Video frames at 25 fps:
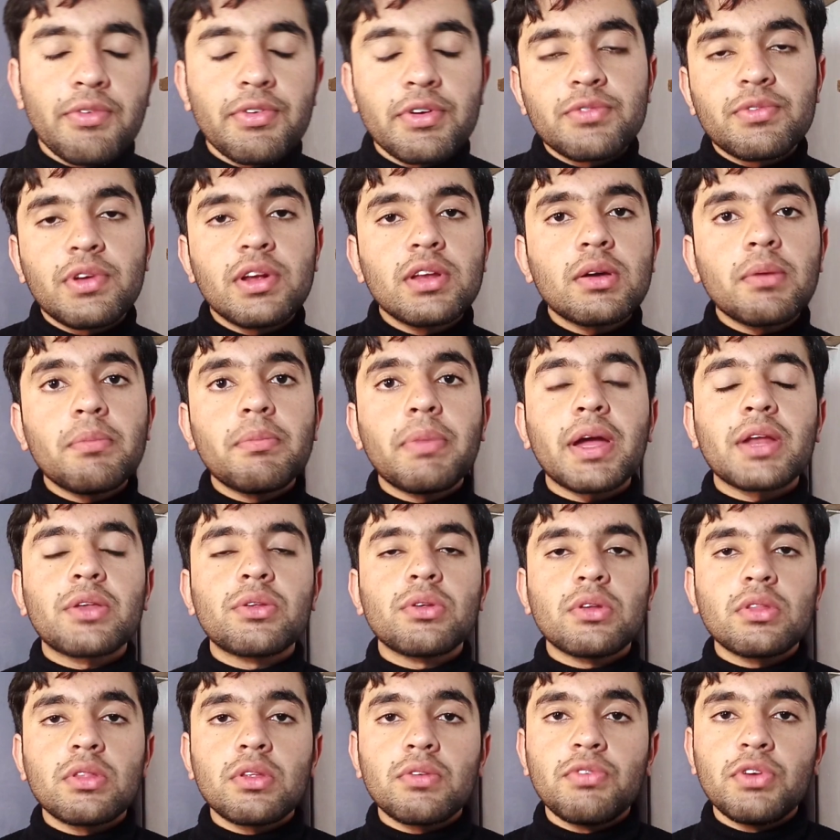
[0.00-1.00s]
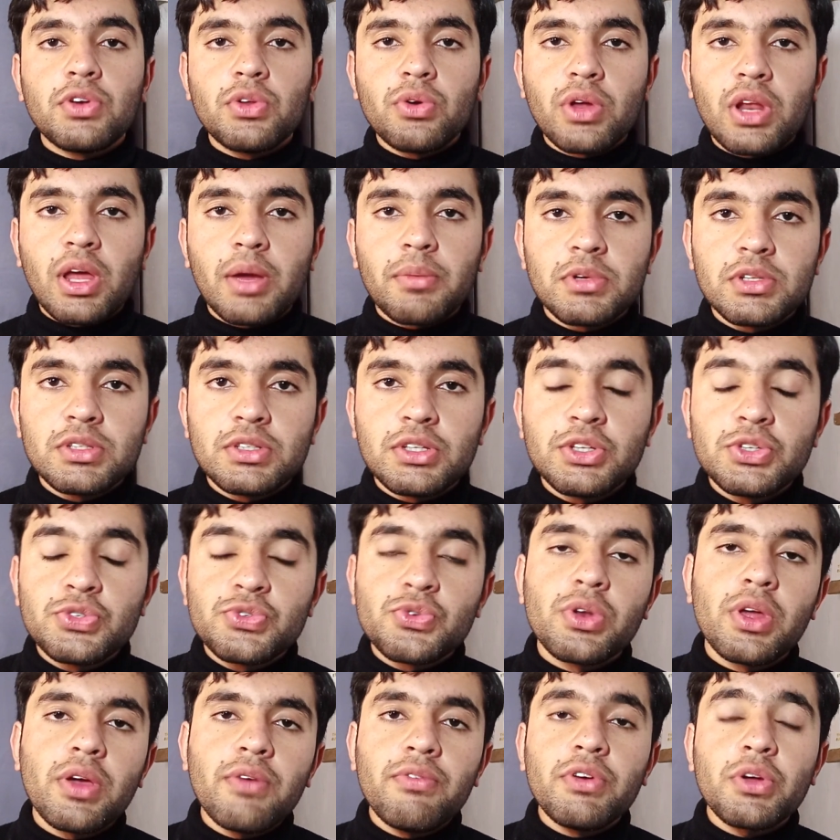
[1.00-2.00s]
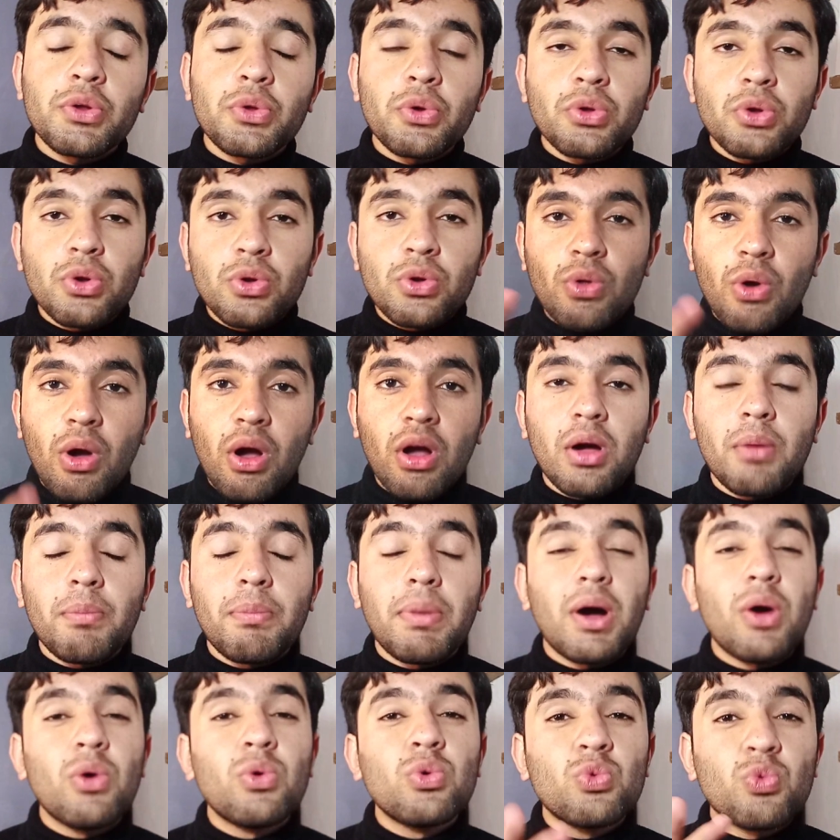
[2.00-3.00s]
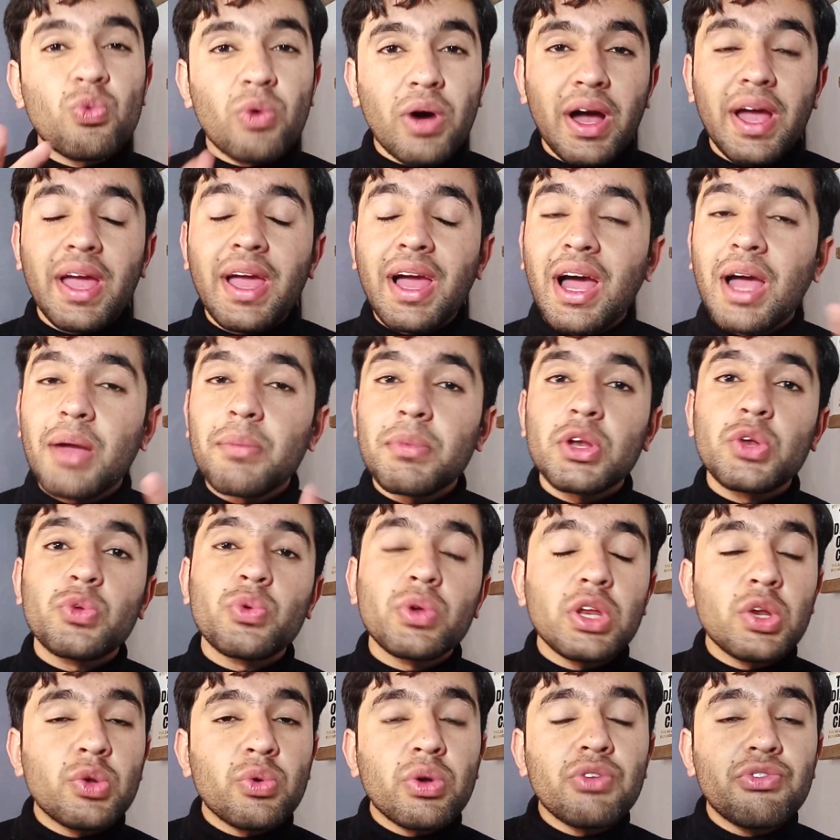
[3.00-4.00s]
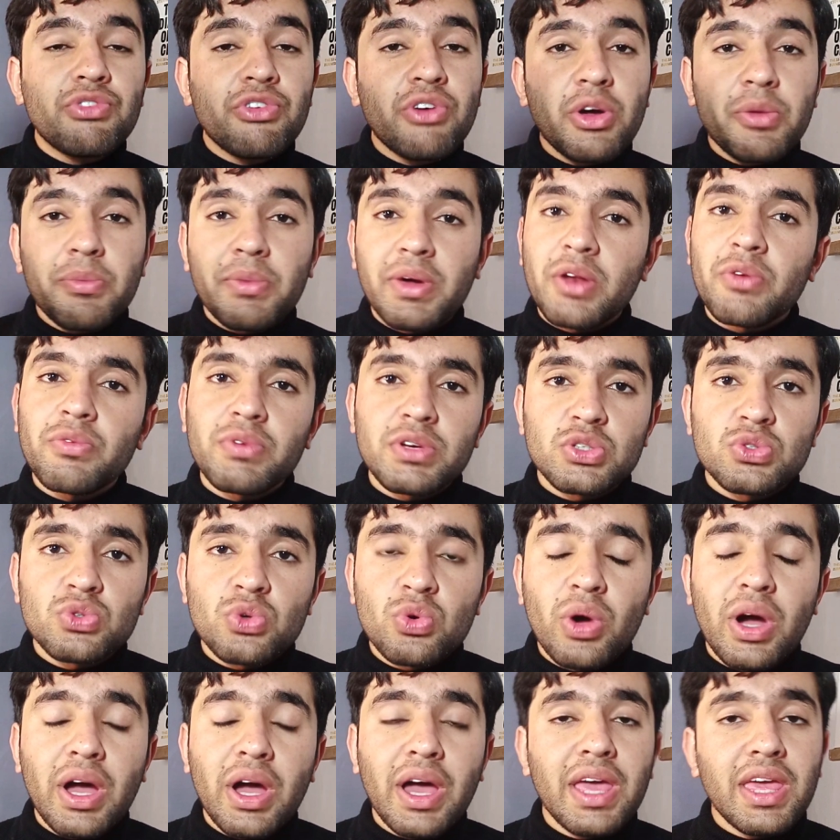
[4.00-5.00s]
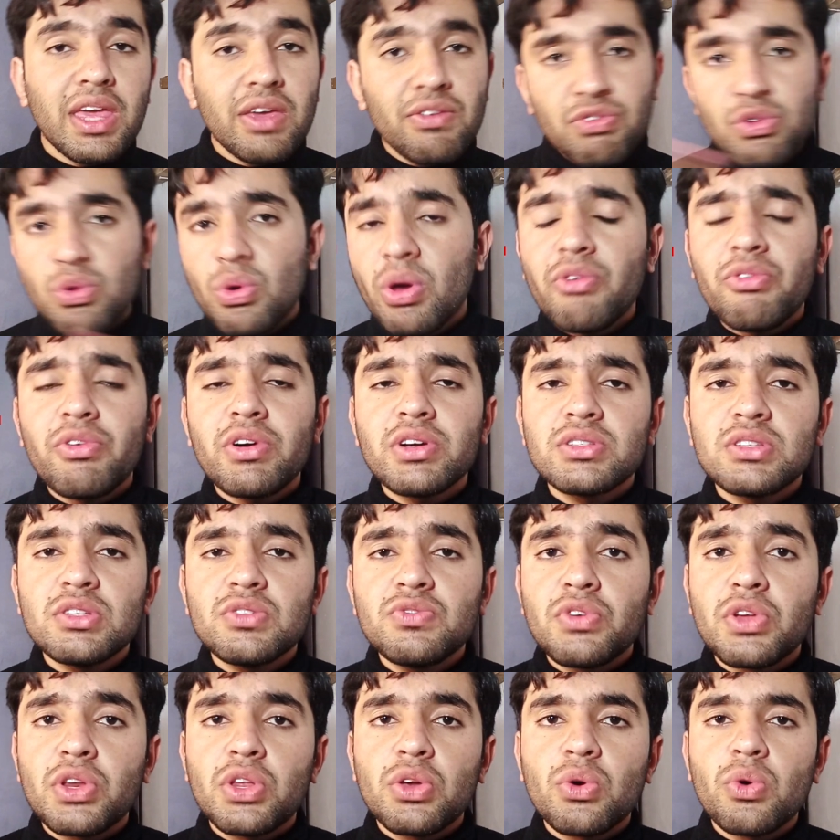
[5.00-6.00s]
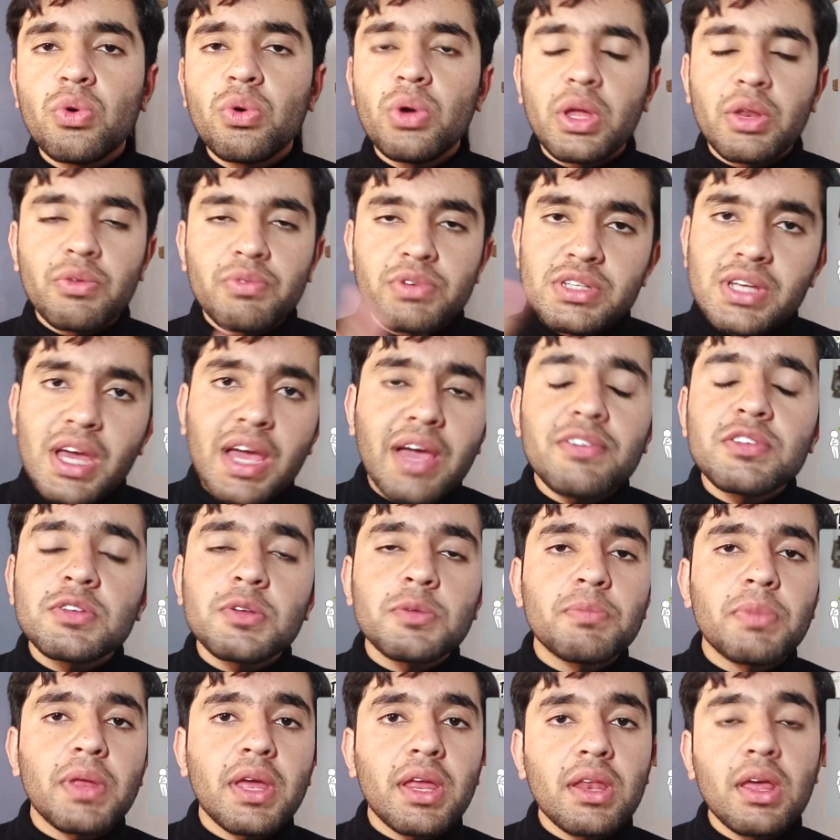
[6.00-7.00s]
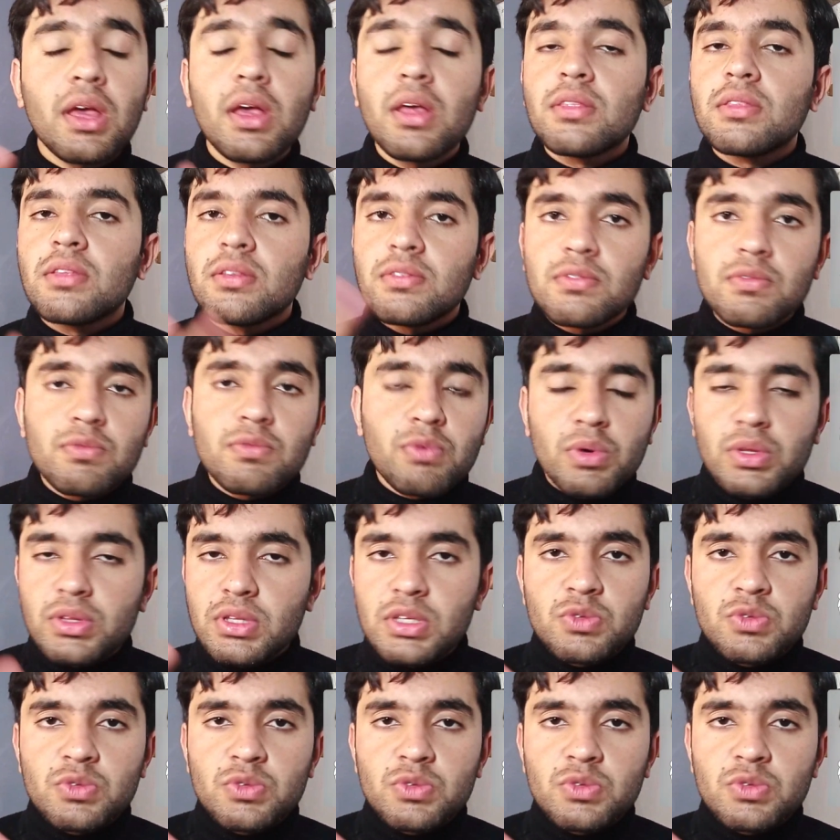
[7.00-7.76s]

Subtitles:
Hey everyone, welcome back to another video on IMAT series. Today we are going to talk about why IMAT 2024 merit was so high. If you have watched this video in which I have explained these were